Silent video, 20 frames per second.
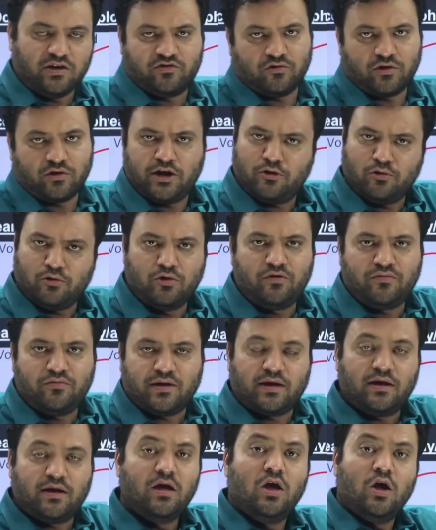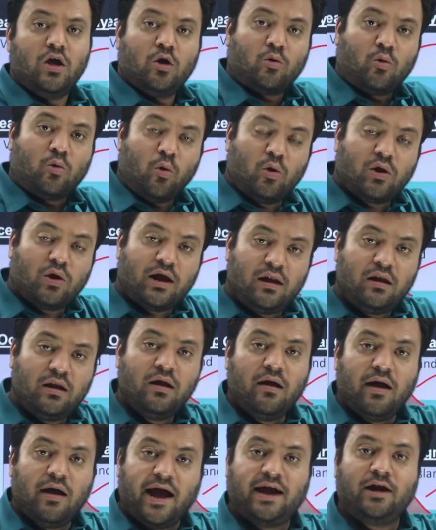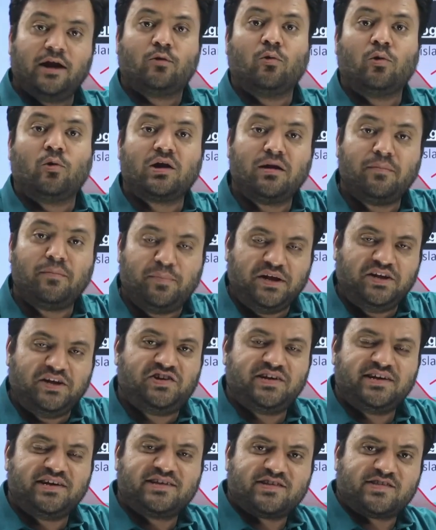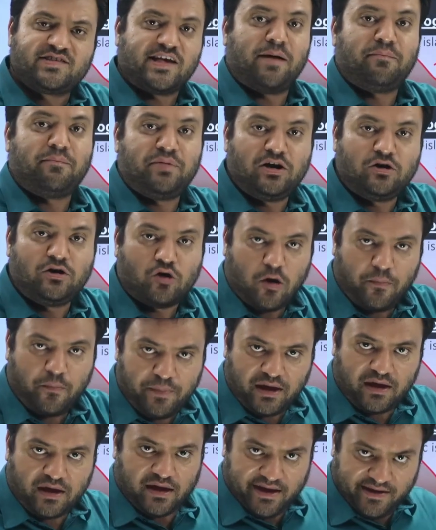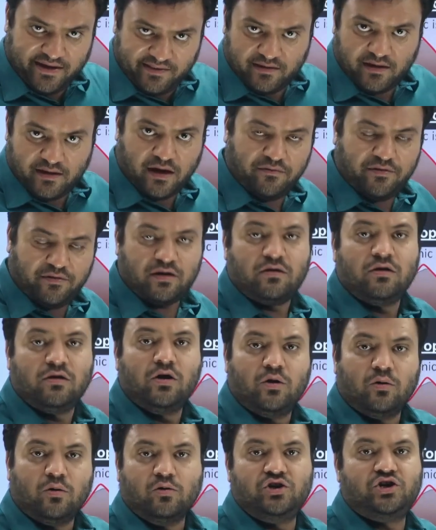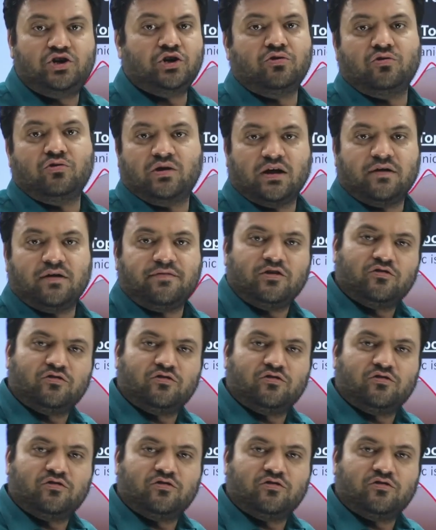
Okay, don't worry, coral and coral bleaching is a separate topic in our oceanography,